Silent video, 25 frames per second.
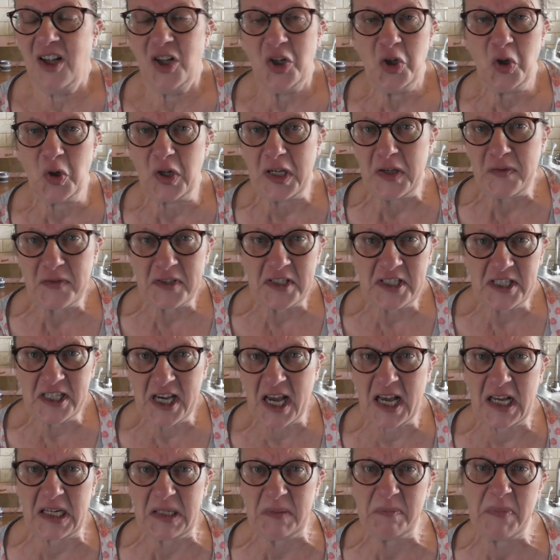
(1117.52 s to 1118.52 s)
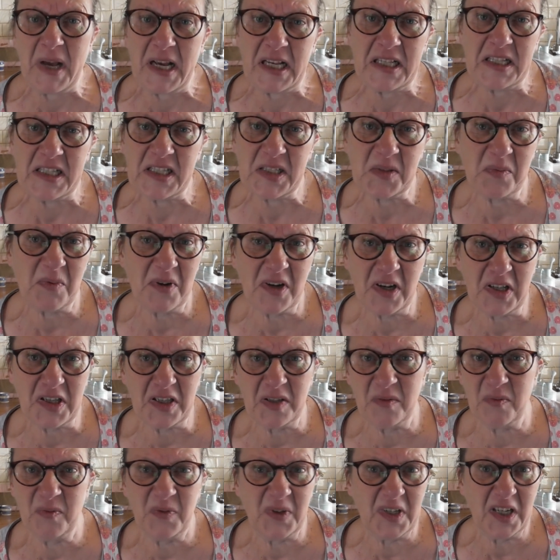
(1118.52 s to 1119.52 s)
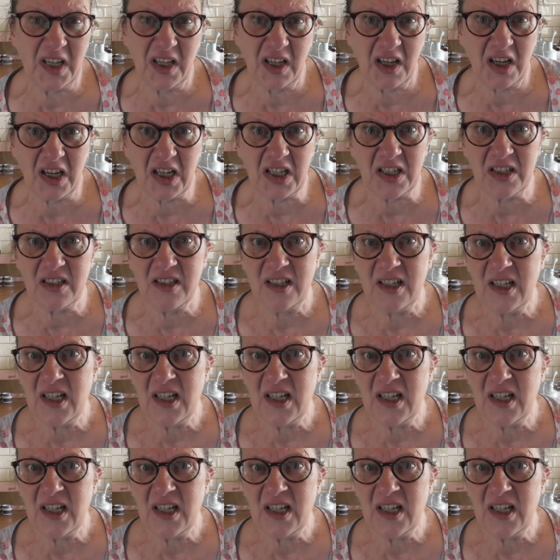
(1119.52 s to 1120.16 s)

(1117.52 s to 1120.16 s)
not even 10 pence worth of vinegar.